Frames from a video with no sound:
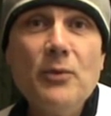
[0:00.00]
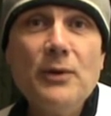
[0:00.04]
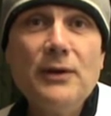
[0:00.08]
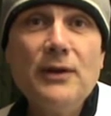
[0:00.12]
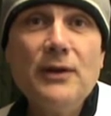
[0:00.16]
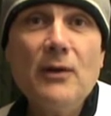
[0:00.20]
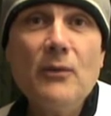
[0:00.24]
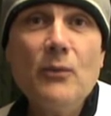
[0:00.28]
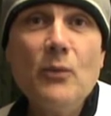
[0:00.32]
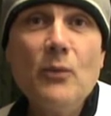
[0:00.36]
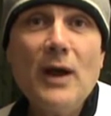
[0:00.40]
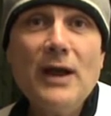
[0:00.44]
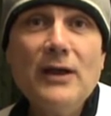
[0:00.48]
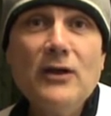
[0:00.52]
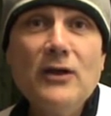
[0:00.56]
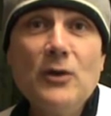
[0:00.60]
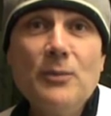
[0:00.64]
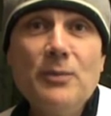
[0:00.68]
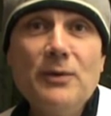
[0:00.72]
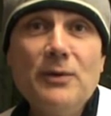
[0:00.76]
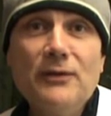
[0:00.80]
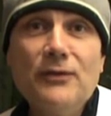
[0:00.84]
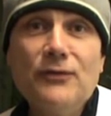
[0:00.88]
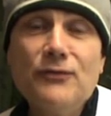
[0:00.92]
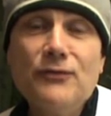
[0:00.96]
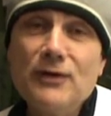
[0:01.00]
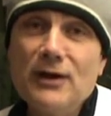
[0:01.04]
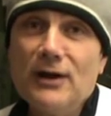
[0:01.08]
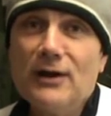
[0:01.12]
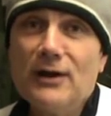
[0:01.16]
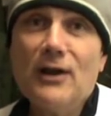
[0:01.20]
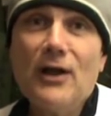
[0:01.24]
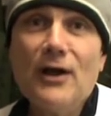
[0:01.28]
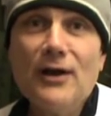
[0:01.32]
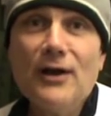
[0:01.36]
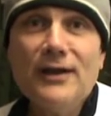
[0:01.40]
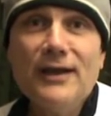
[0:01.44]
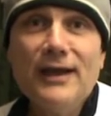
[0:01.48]
We don't wake up at three
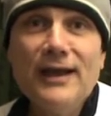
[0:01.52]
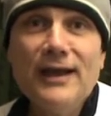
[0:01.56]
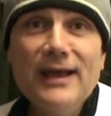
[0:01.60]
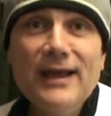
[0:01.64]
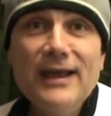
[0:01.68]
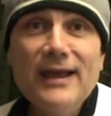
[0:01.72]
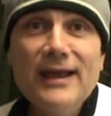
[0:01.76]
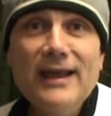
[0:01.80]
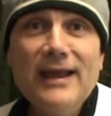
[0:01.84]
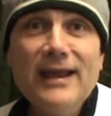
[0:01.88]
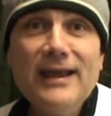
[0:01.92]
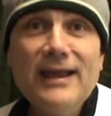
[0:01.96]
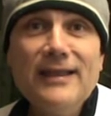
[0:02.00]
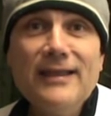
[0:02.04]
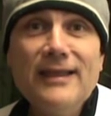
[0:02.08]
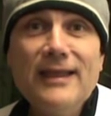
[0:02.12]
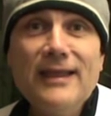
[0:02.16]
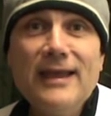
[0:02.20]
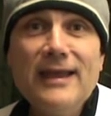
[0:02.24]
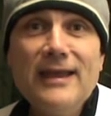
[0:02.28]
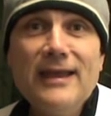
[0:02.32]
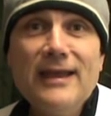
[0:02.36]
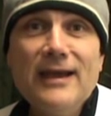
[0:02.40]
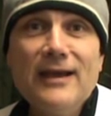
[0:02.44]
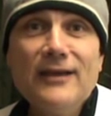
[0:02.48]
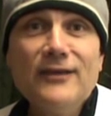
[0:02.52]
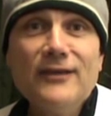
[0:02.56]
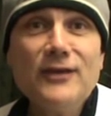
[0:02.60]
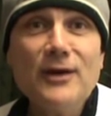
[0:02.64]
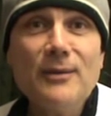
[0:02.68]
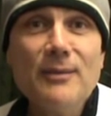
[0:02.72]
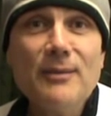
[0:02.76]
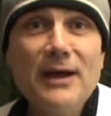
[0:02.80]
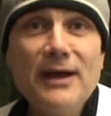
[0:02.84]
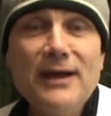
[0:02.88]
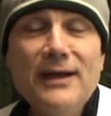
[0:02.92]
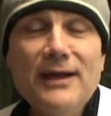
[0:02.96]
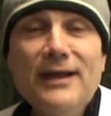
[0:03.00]
o'clock in the uh,
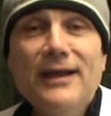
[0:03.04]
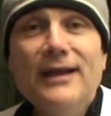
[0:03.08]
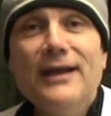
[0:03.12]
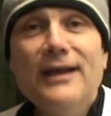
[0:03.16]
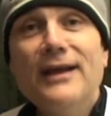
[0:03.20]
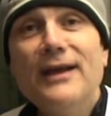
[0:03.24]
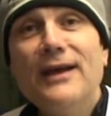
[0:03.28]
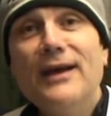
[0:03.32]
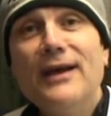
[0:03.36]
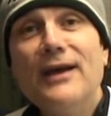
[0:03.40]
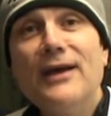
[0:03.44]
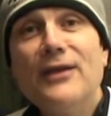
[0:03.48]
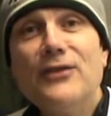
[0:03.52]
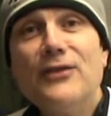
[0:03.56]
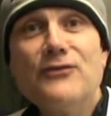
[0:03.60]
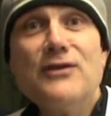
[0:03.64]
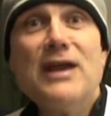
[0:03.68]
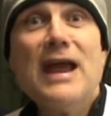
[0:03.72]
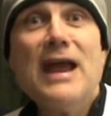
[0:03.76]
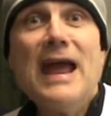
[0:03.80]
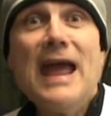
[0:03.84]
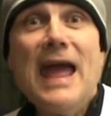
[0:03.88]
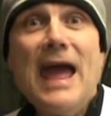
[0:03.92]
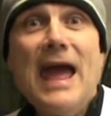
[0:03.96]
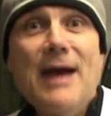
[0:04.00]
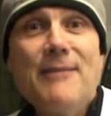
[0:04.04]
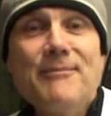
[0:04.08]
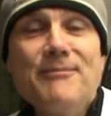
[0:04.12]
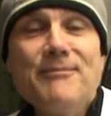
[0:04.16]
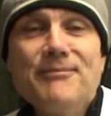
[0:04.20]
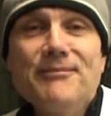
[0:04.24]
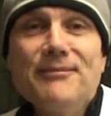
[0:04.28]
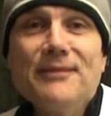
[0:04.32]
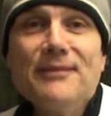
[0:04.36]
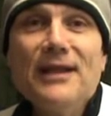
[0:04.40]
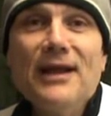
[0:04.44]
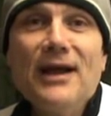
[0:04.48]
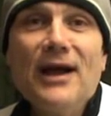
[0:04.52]
summer, uh, 3 a.m.
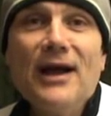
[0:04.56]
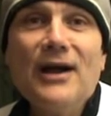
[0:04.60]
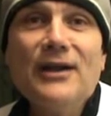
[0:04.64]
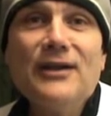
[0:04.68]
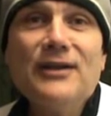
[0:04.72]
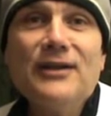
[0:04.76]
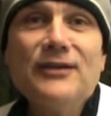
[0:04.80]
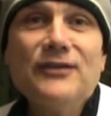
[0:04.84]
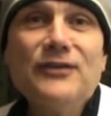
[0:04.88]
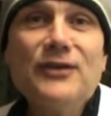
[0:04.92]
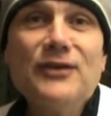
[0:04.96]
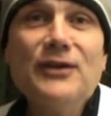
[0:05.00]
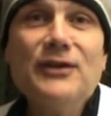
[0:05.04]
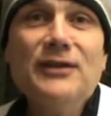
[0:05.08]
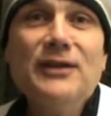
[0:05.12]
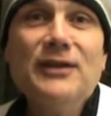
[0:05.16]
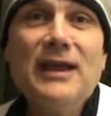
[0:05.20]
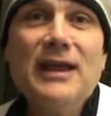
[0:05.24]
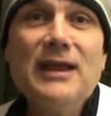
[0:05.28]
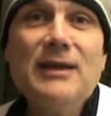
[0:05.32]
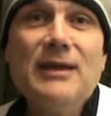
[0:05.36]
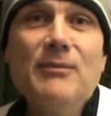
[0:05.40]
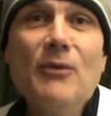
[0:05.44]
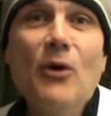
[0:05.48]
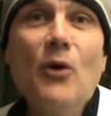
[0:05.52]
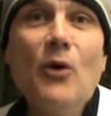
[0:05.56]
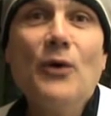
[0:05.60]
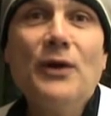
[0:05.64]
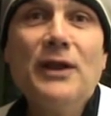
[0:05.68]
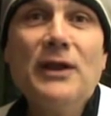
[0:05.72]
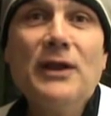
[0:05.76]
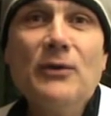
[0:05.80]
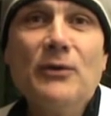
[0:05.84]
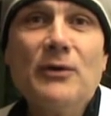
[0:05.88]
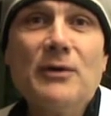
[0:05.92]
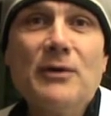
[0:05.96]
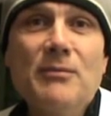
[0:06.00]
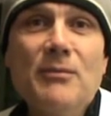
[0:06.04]
on a Sunday
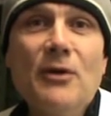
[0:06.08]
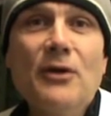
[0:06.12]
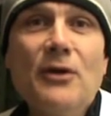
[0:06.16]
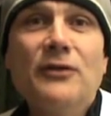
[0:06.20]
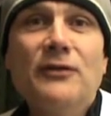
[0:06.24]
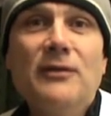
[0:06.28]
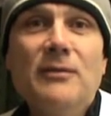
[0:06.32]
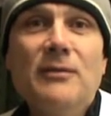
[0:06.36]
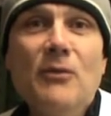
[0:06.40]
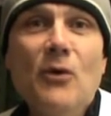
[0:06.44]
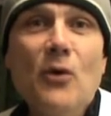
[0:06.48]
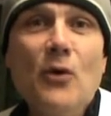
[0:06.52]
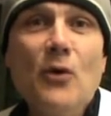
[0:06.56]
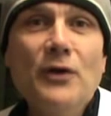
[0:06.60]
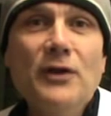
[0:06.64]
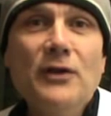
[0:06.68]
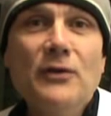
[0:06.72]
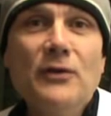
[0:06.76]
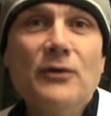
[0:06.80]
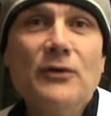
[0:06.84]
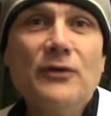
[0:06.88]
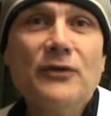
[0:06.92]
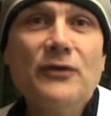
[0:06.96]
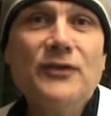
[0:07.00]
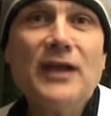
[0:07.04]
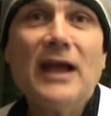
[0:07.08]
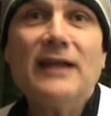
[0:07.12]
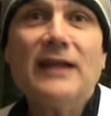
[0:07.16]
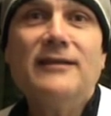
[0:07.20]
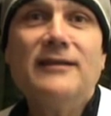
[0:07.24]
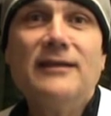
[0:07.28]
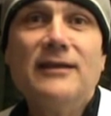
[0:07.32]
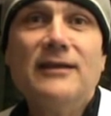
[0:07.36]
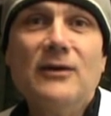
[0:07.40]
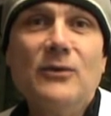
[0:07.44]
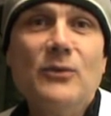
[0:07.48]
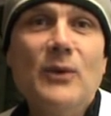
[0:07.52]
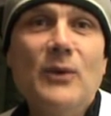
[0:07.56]
morning or a Monday morning or a
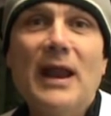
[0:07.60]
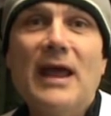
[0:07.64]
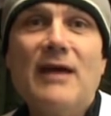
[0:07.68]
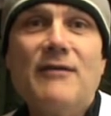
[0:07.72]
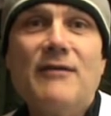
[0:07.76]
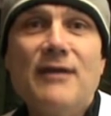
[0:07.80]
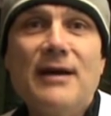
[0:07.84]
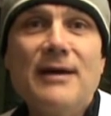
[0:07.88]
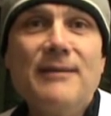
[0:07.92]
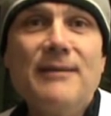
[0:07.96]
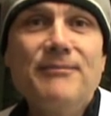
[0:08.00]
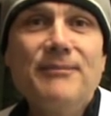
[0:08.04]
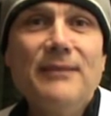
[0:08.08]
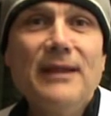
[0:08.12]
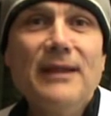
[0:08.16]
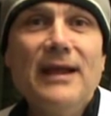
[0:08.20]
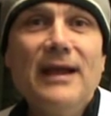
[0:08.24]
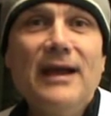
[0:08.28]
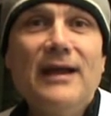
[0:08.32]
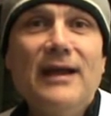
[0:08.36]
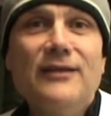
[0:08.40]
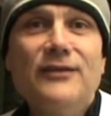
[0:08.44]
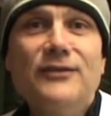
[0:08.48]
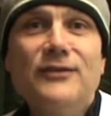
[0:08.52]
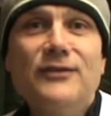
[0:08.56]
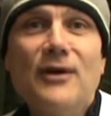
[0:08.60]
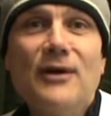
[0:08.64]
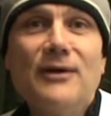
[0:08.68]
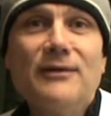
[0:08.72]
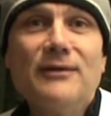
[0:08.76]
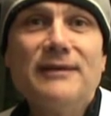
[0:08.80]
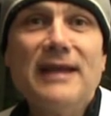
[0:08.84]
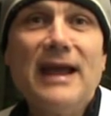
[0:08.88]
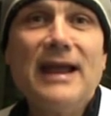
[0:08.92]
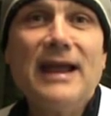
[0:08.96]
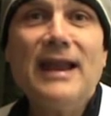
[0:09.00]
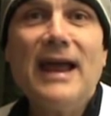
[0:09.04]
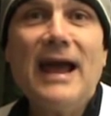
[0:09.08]
Saturday or whatever and
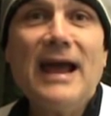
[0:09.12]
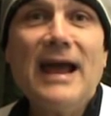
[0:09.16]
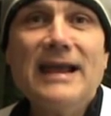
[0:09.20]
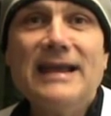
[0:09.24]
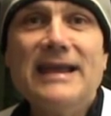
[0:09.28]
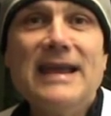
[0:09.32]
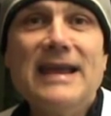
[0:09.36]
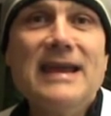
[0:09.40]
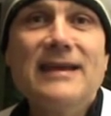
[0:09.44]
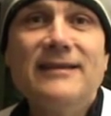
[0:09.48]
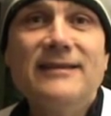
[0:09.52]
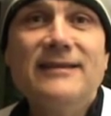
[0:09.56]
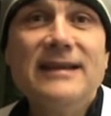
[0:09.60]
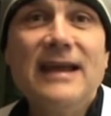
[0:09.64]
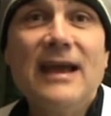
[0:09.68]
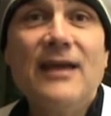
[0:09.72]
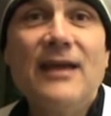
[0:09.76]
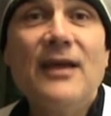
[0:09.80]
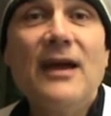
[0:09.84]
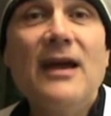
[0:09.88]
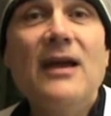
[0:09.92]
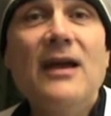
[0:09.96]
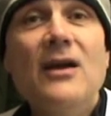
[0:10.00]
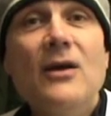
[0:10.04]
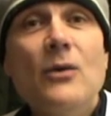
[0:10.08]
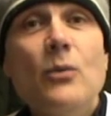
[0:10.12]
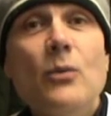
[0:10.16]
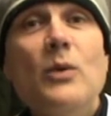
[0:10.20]
start getting our gear together.